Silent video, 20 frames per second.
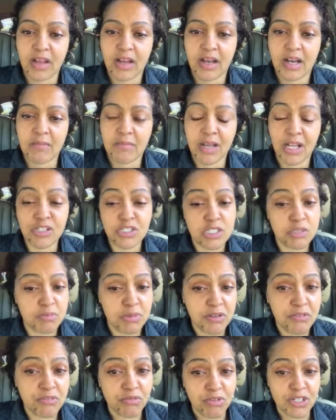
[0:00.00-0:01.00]
I also
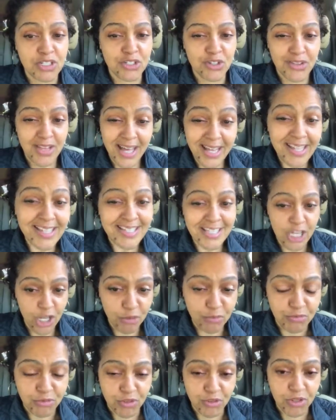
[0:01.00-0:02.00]
speak French, so that is
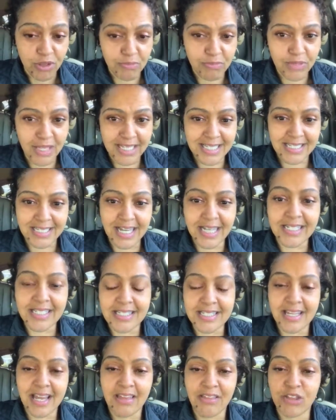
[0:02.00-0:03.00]
helpful. That is not to
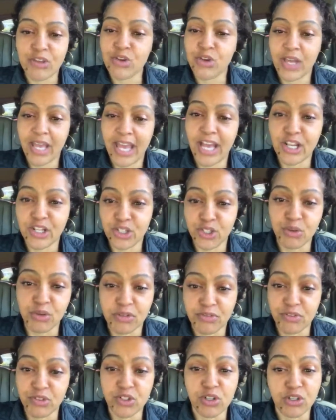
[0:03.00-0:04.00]
say that you can't do it
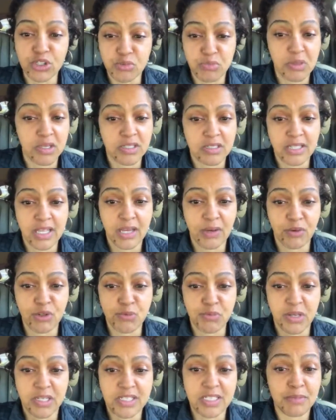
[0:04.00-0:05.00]
if you don't speak a
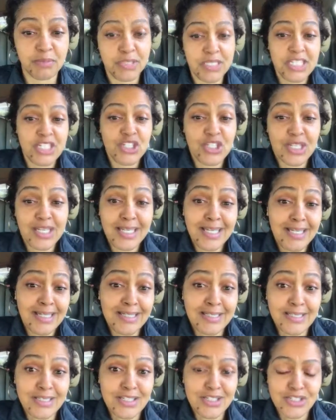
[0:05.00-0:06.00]
language, because I'll be teaching
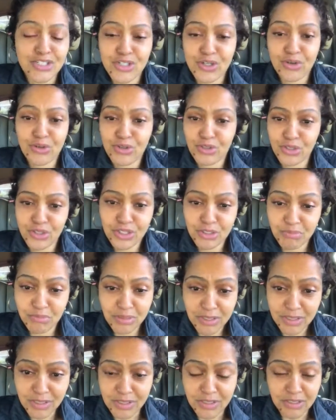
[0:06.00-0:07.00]
English, so you could
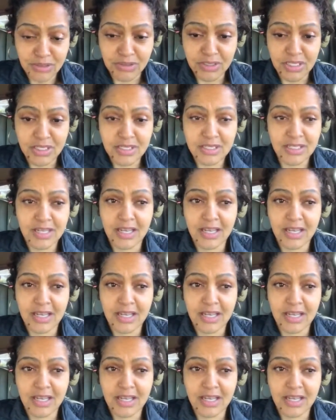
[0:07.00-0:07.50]
completely do this.